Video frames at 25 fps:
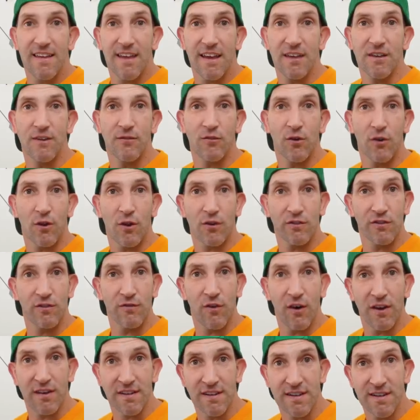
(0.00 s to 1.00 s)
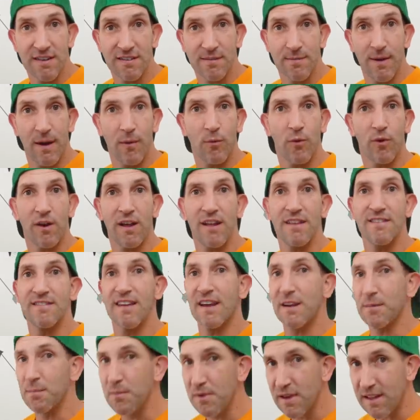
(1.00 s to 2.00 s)
and you've got lots of ideas about what
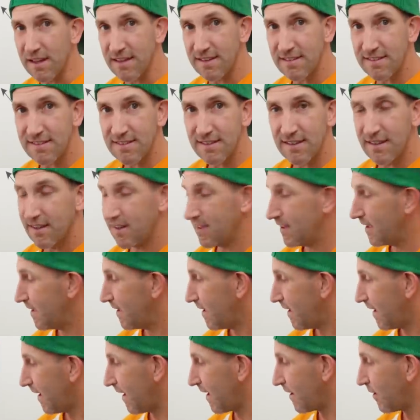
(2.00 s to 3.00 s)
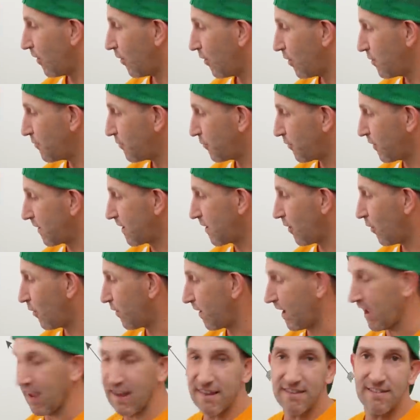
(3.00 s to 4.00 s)
Anzac means. And hopefully
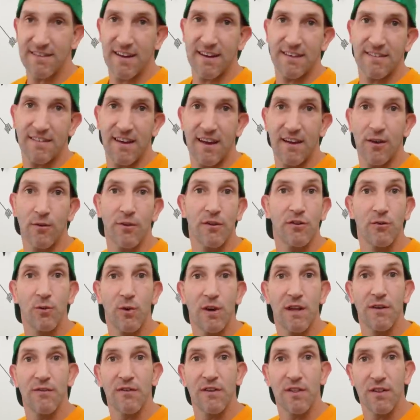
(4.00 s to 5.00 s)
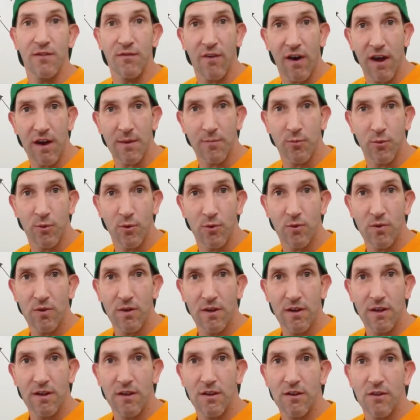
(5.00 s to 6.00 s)
on Anzac Day, on the 25th of April,
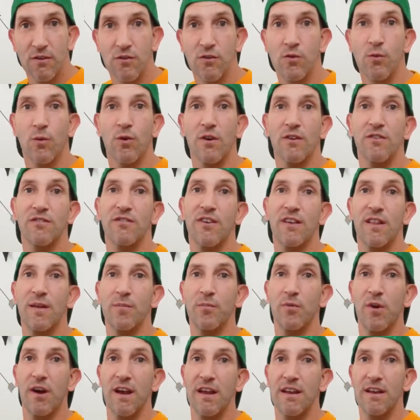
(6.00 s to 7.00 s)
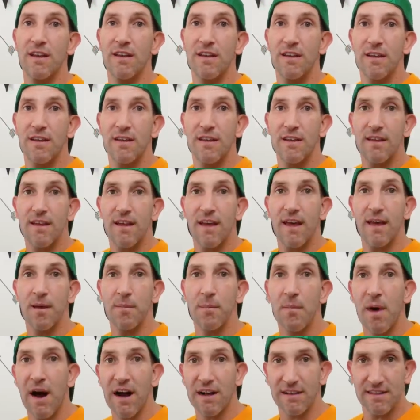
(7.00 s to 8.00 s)
you want to celebrate
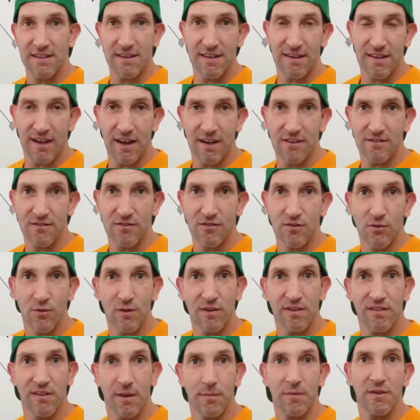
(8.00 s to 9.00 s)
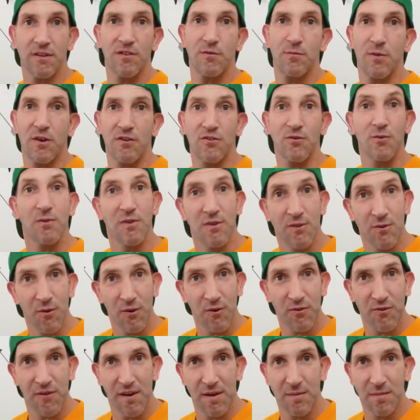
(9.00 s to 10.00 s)
and mark the occasion doing something special with
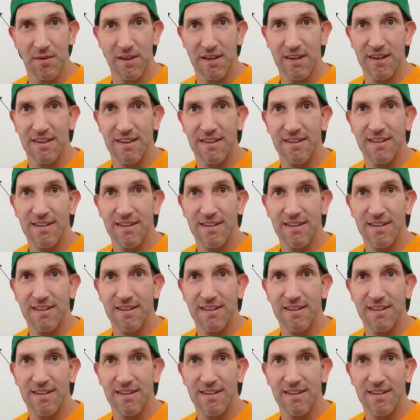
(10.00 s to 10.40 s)
your family.